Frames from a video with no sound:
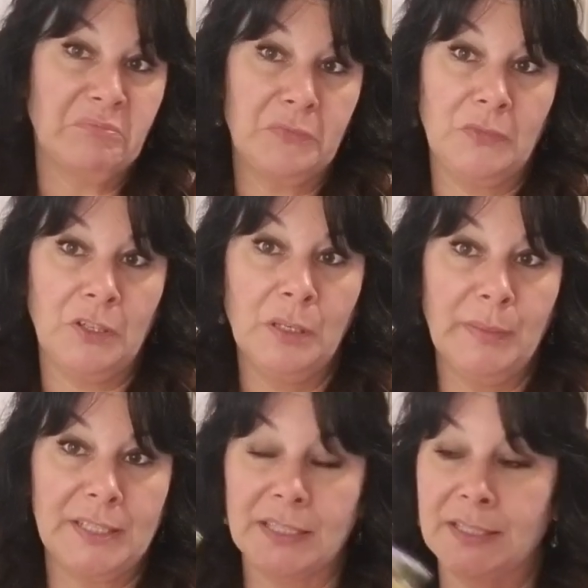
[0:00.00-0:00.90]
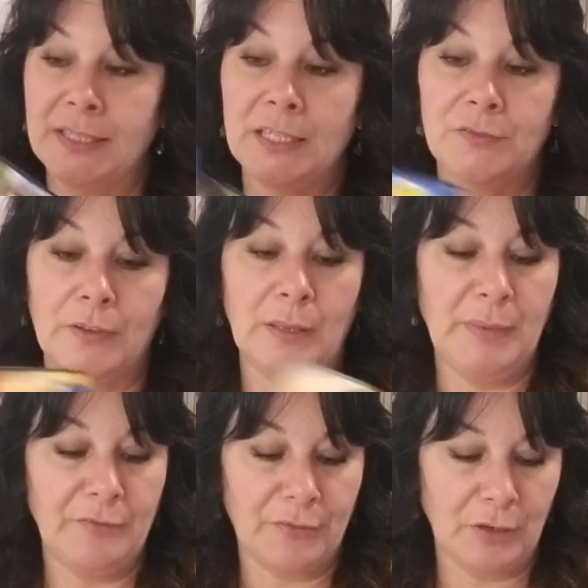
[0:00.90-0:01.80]
you're going to be successful. I
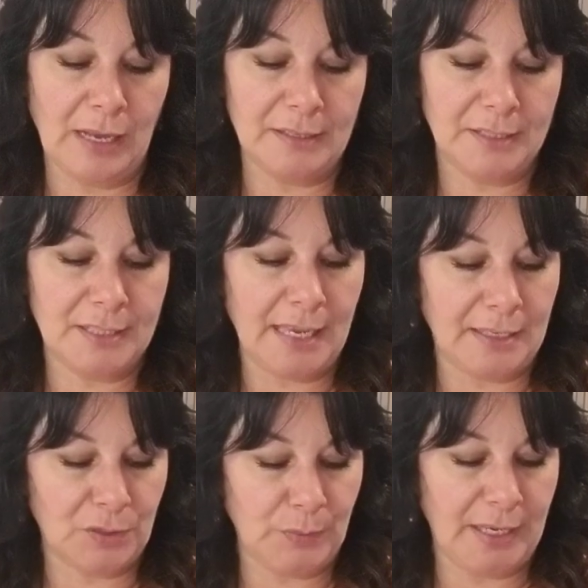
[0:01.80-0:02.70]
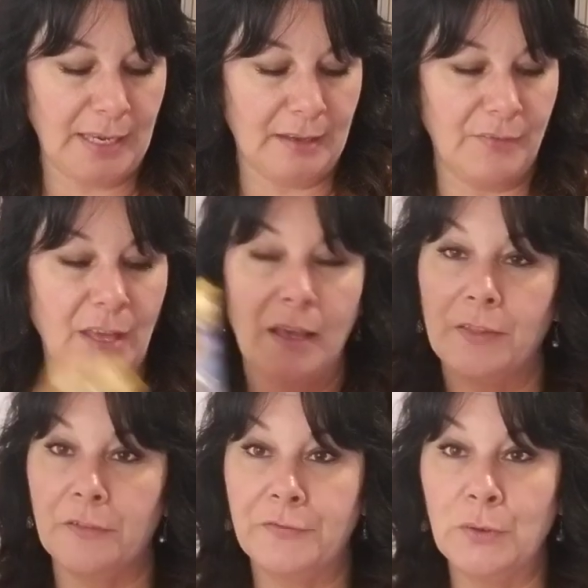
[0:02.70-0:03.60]
mean, for God's sakes, we have
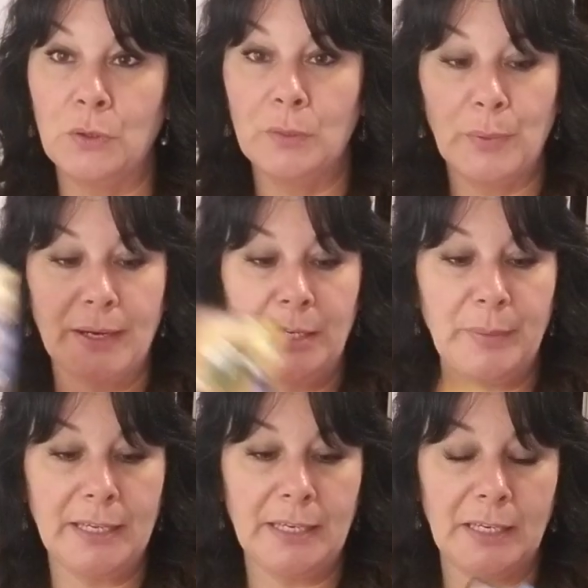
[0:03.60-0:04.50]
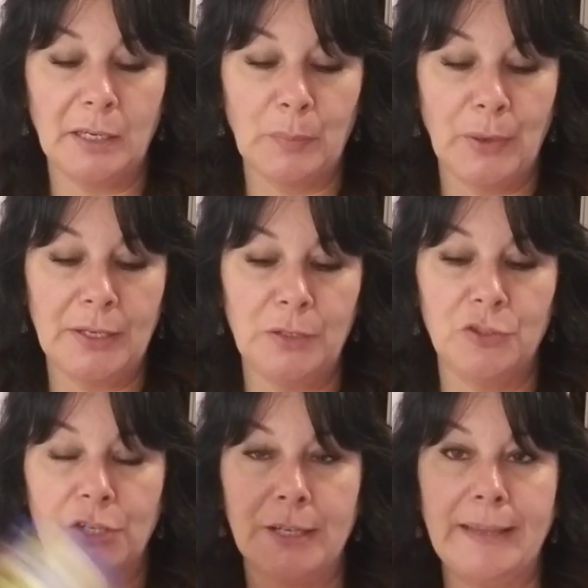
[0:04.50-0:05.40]
the Fool, brand new beginning, a brand new
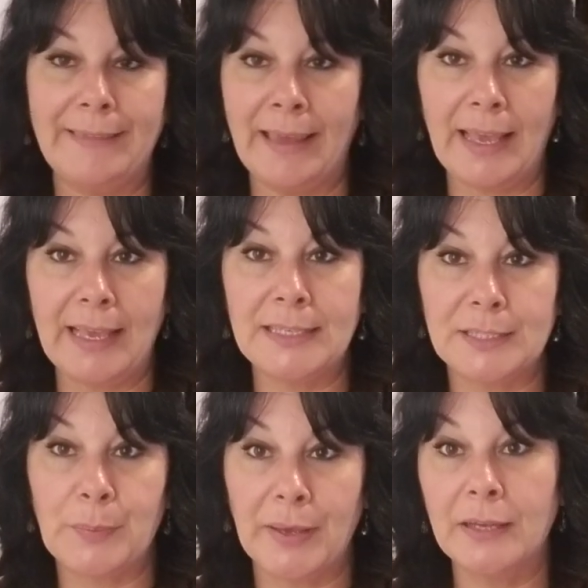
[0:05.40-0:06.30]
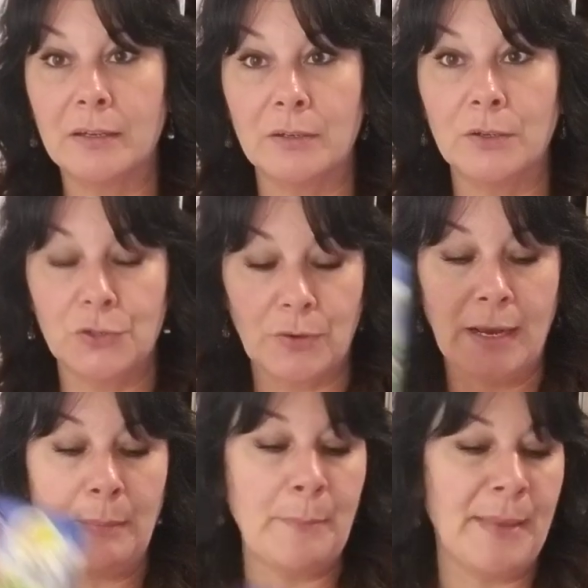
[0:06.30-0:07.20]
journey, the Ace of Pentacles,
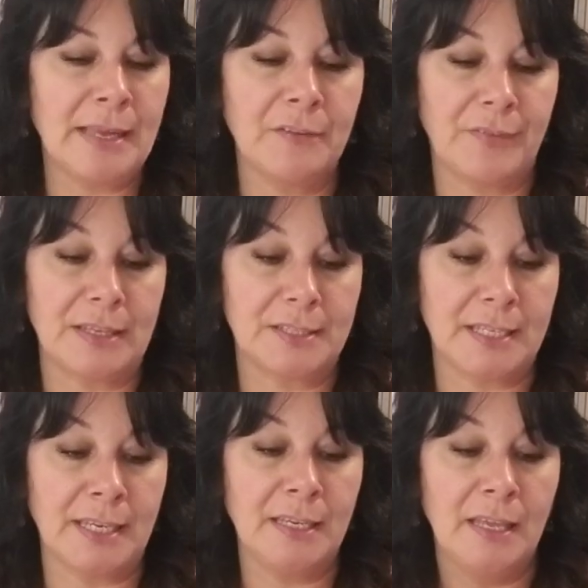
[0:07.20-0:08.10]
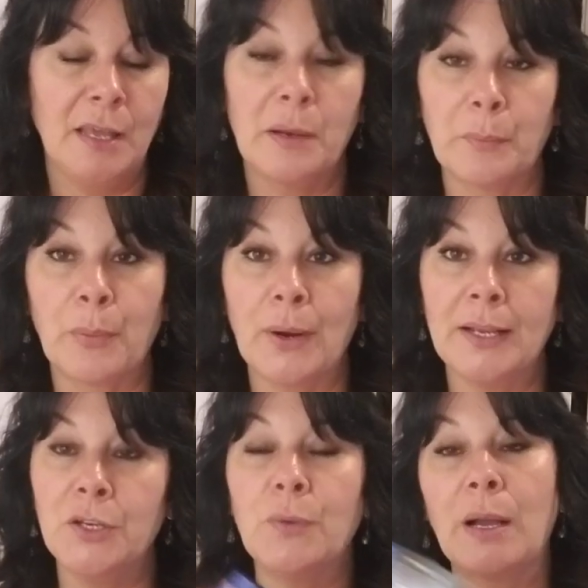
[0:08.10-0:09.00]
right? Manifesting
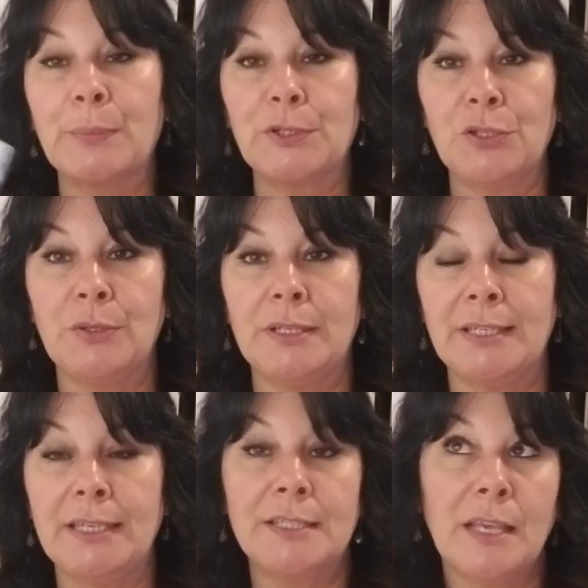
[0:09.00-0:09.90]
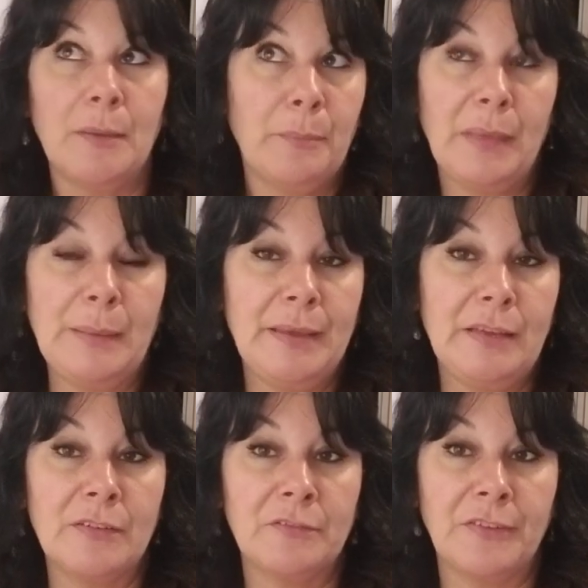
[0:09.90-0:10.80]
brand new opportunities, maybe
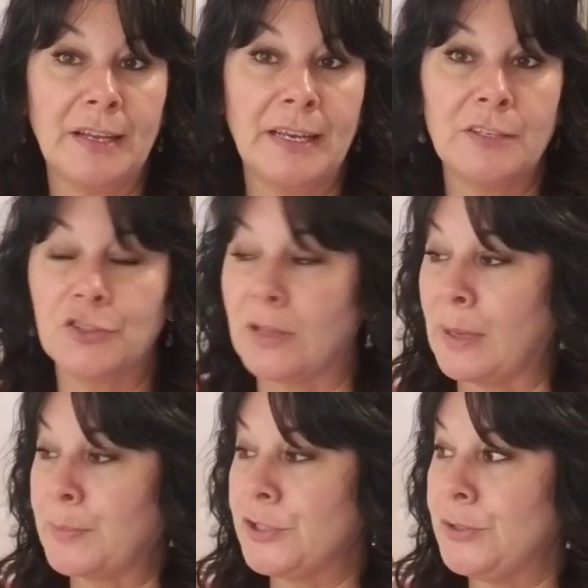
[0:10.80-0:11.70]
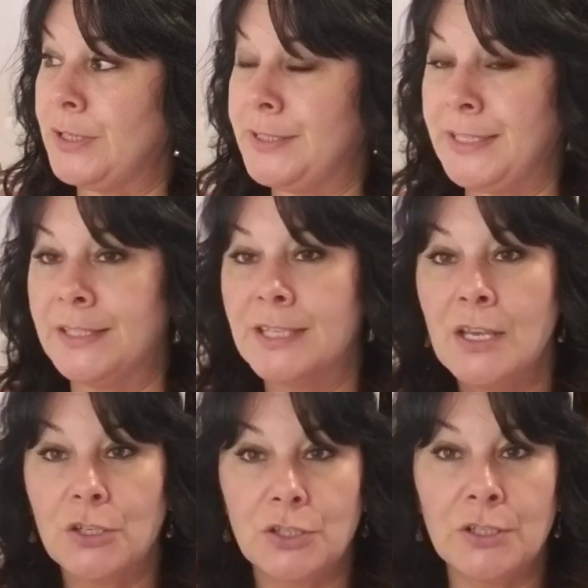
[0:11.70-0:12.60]
even financial opportunities,
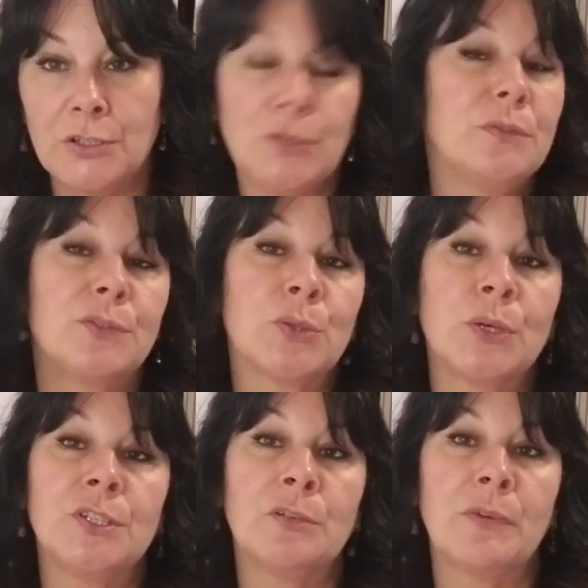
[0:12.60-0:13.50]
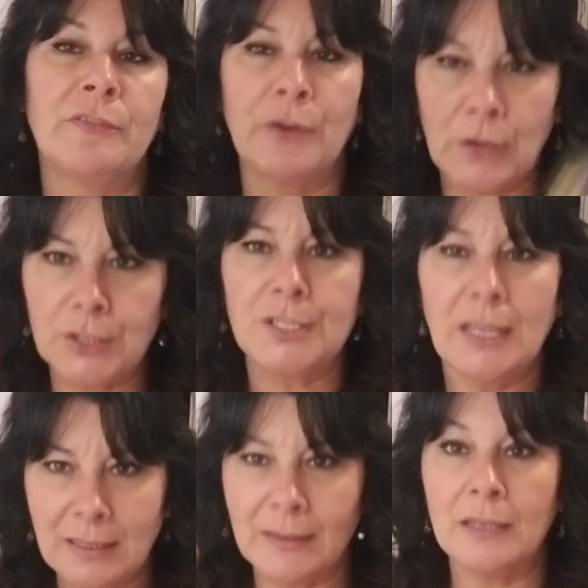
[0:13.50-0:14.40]
to the Two of Swords in reverse,
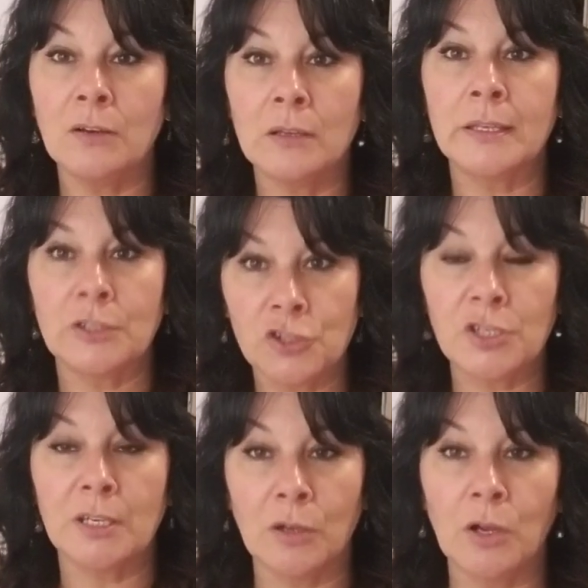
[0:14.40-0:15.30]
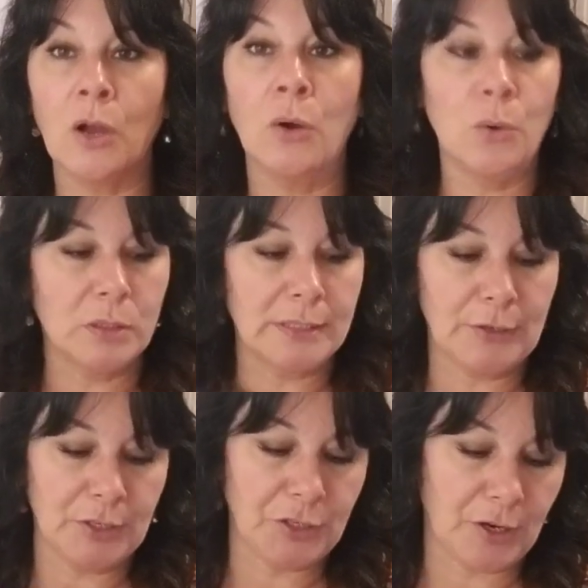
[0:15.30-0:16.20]
letting all that shit go,
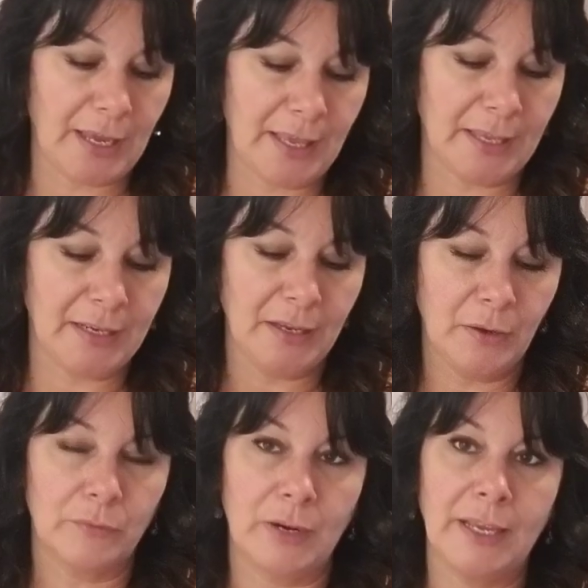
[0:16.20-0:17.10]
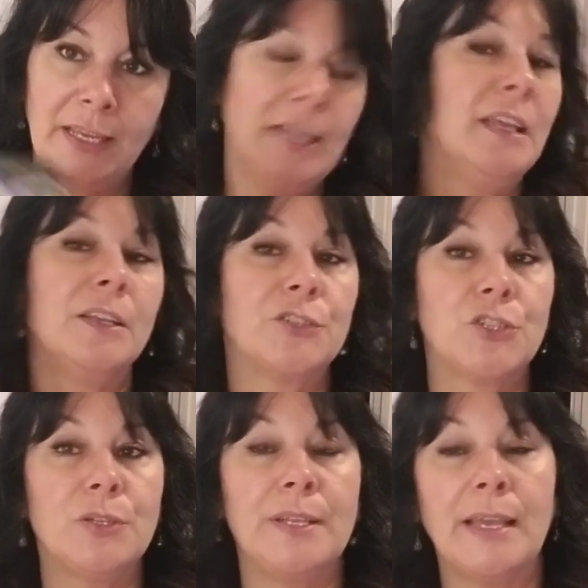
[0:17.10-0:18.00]
clearing your head, right?
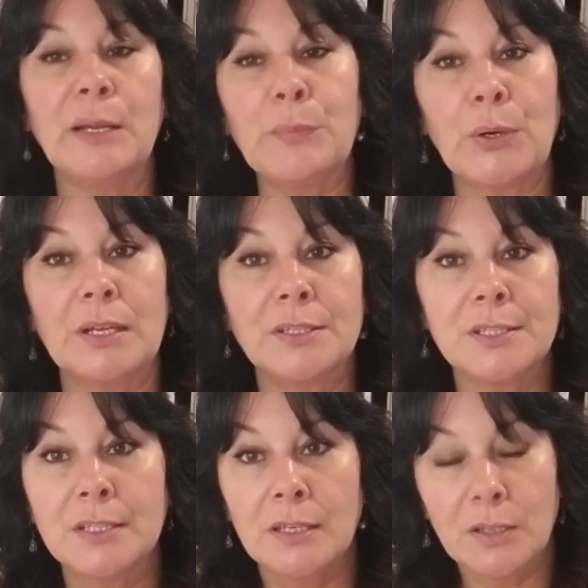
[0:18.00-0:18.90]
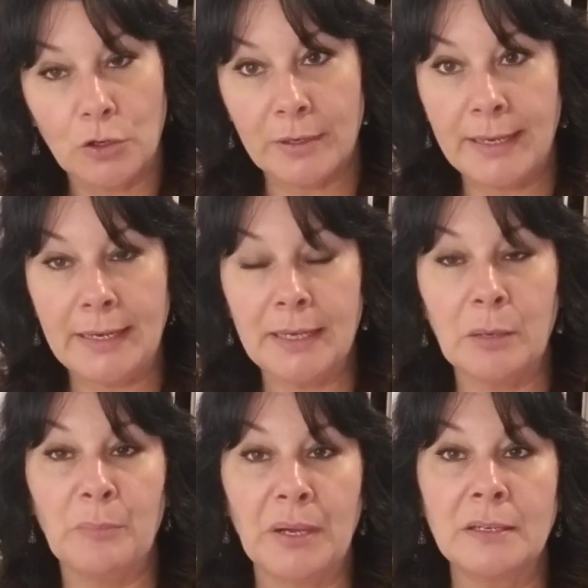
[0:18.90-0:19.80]
To the Empress, creating
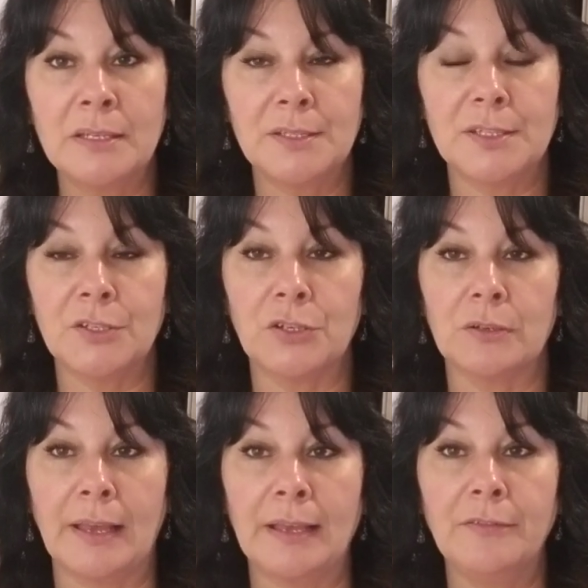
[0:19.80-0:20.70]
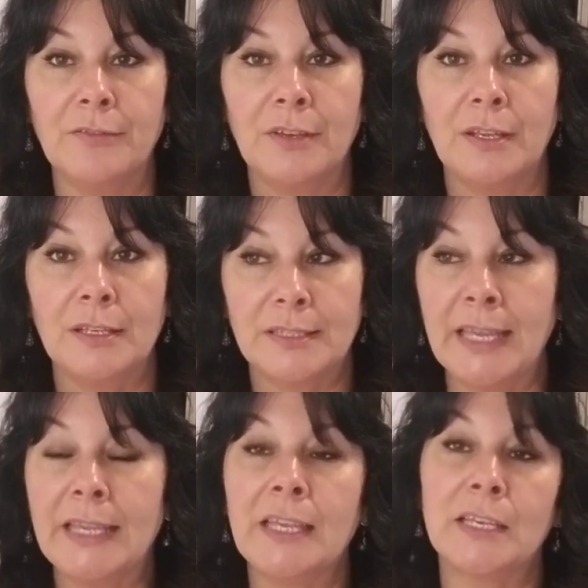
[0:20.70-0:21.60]
abundance in your life
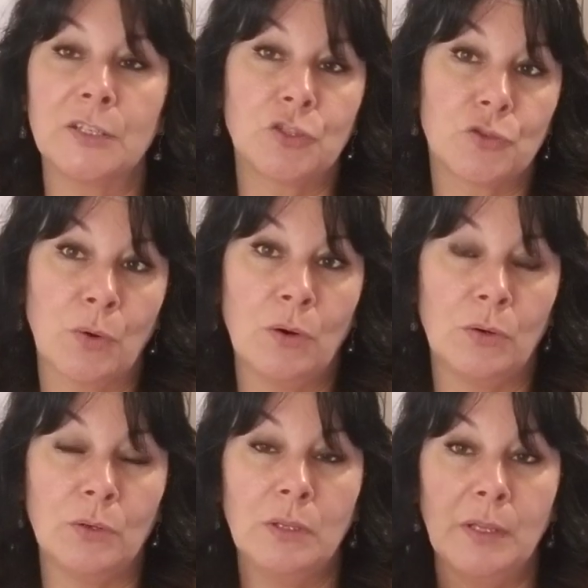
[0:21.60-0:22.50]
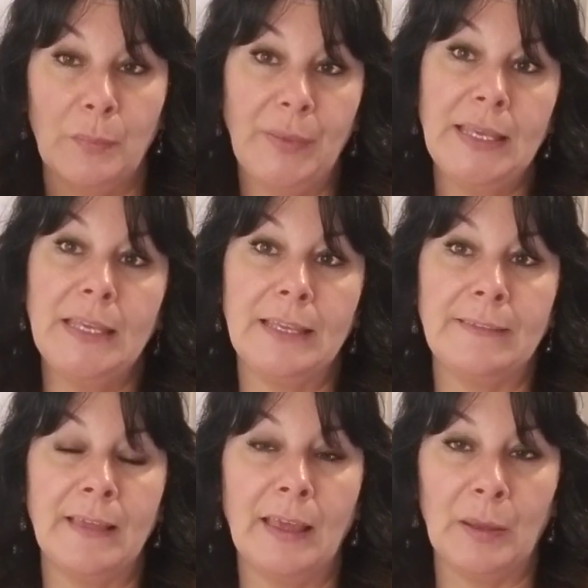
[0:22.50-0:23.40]
taking control, being
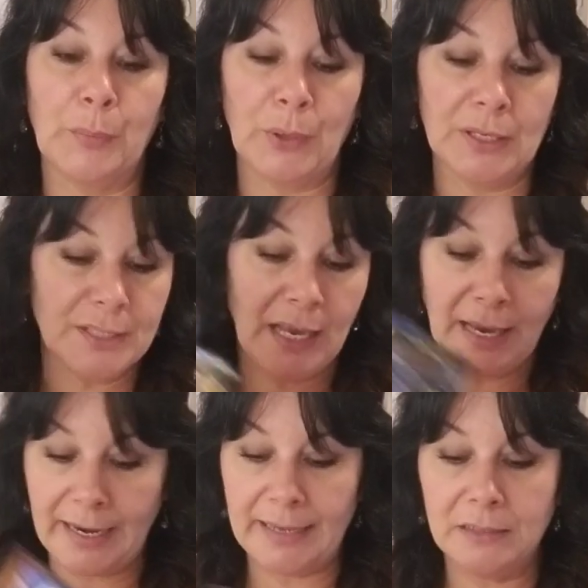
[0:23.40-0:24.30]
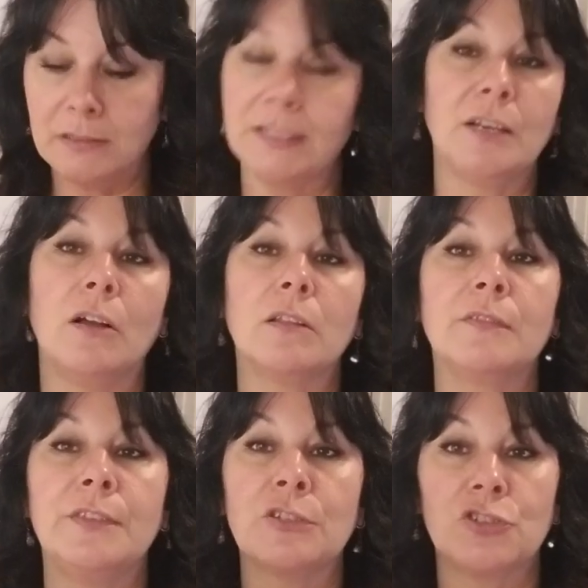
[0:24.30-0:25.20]
the empress, handling all
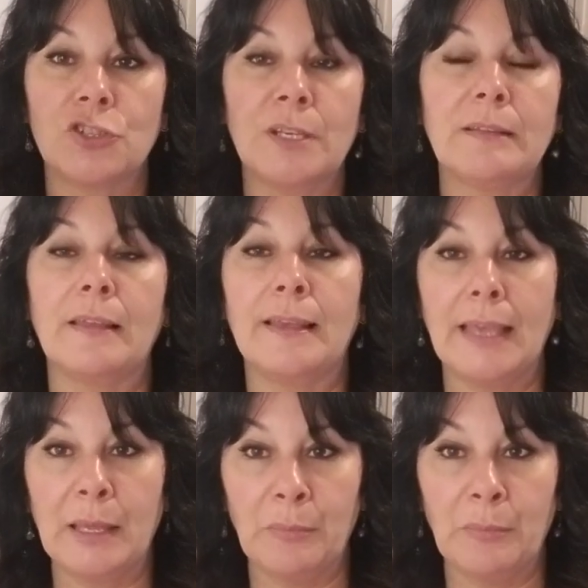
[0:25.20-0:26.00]
of this shit like a